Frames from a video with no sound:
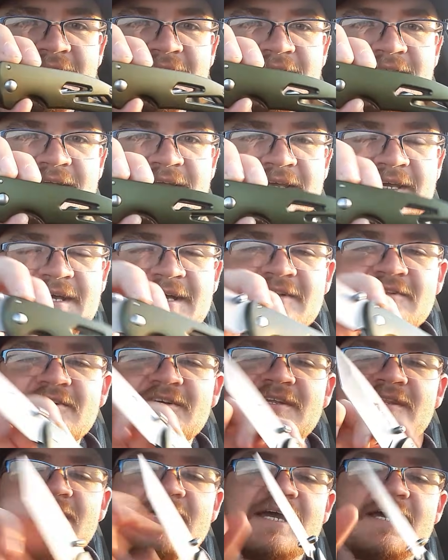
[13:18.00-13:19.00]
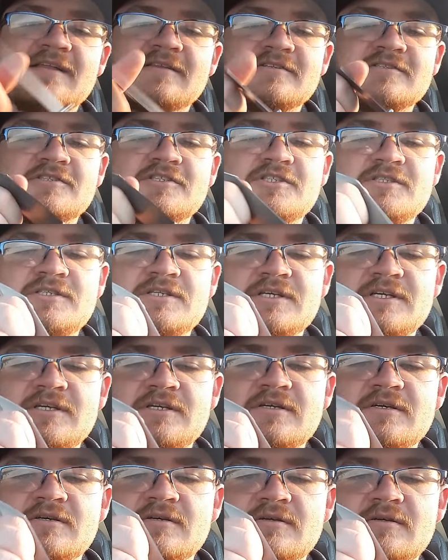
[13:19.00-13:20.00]
Yeah, look at that. Let's
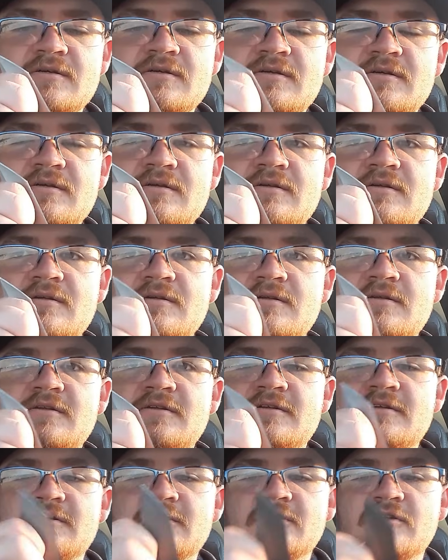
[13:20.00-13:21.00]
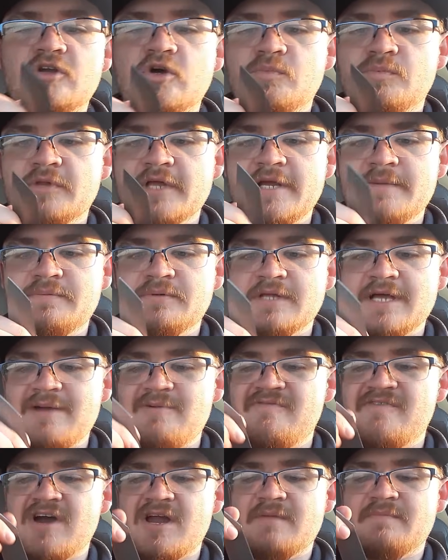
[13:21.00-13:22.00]
see. No blade play.
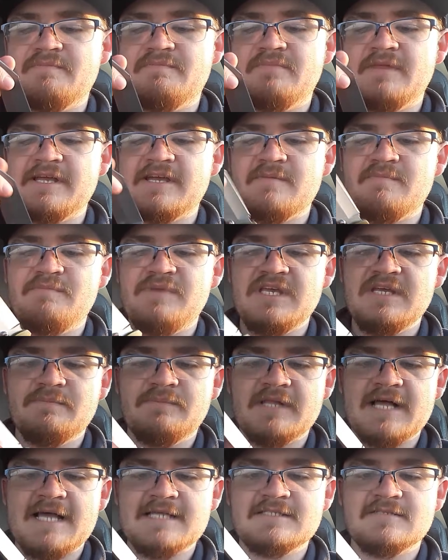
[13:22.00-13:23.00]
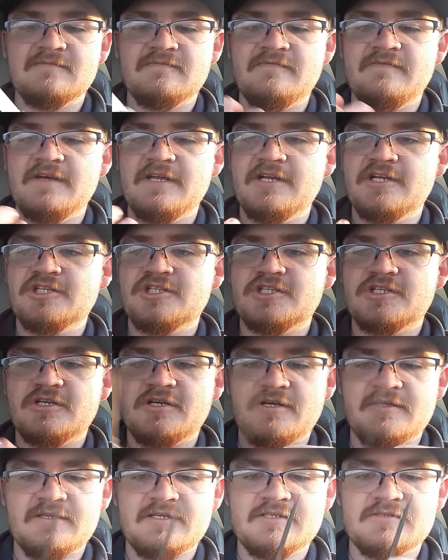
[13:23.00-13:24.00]
We've got a bead blasted finish
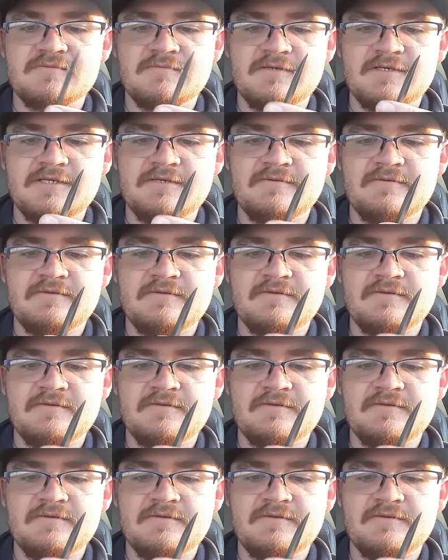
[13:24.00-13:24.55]
on this one.